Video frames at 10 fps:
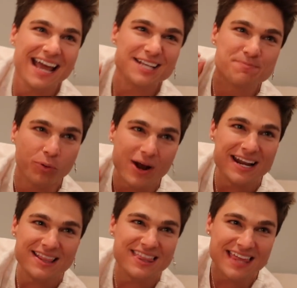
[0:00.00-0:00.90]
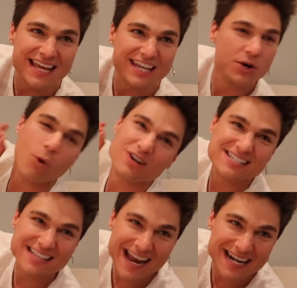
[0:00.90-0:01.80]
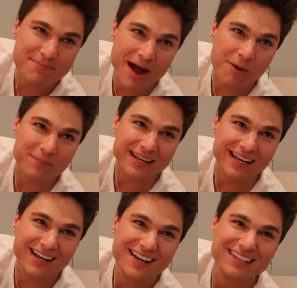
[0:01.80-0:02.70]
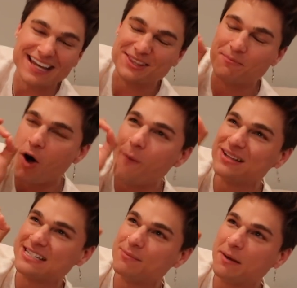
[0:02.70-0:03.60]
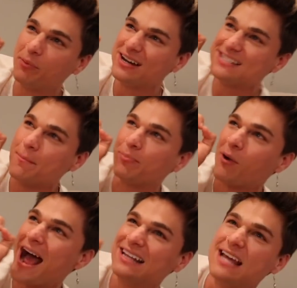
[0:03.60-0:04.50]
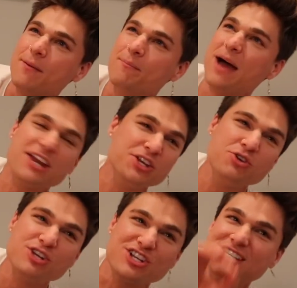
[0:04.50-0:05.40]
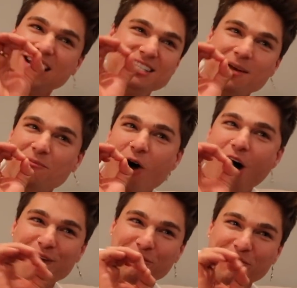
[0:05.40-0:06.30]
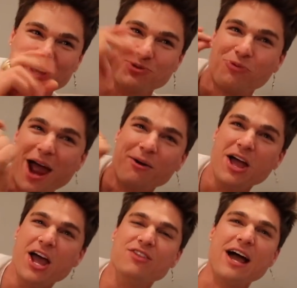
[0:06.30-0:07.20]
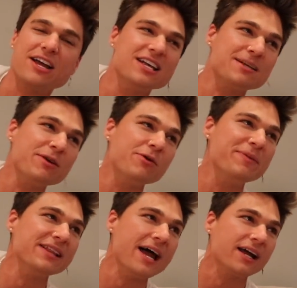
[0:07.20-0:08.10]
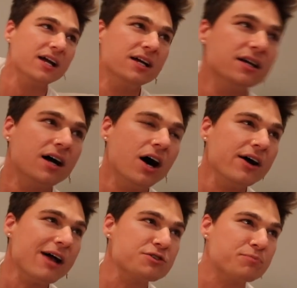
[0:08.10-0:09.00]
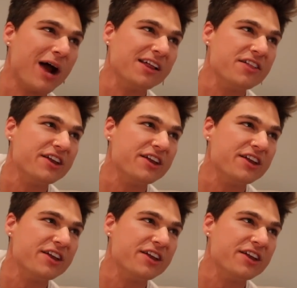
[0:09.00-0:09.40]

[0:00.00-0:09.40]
is Brennen thinking or saying about me? Like, the moment somebody brings up Bradley, bad. You just said some awful things right I never did. Like somebody would be like, "Oh yeah, I was in Bradley